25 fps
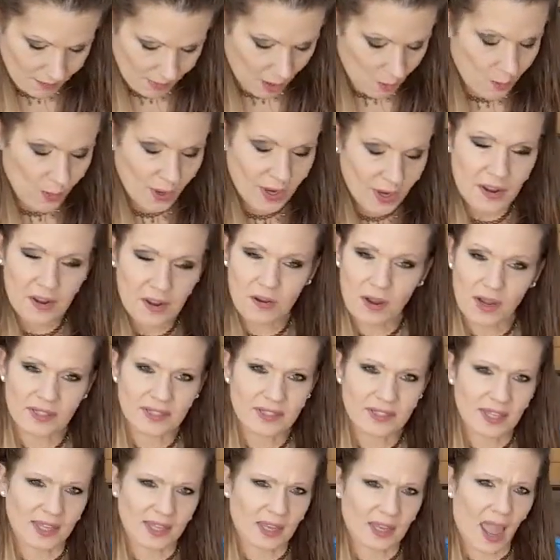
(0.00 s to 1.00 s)
What do you
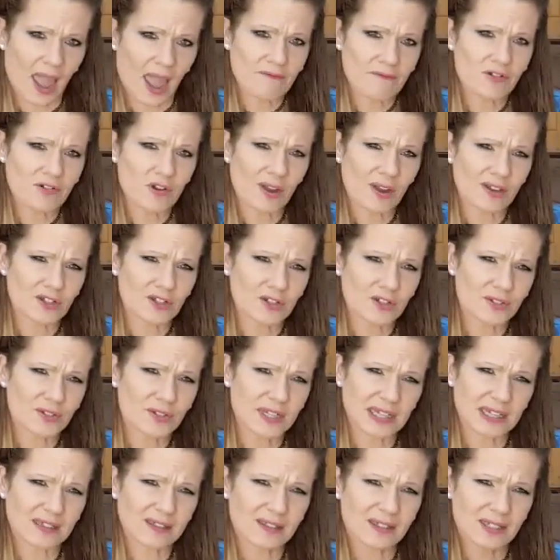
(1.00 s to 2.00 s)
guys think? Have you guys
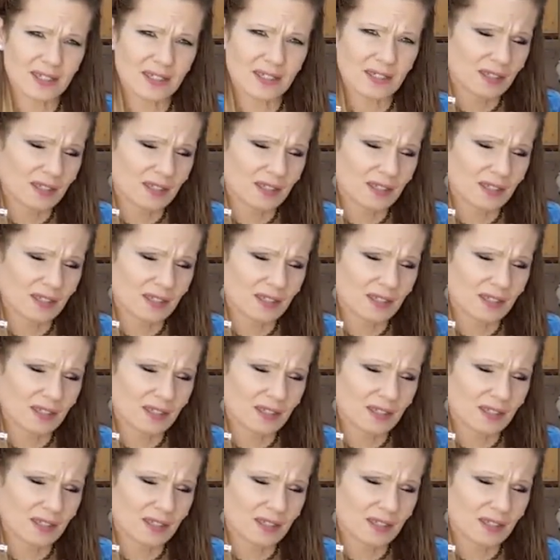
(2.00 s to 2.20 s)
used any of the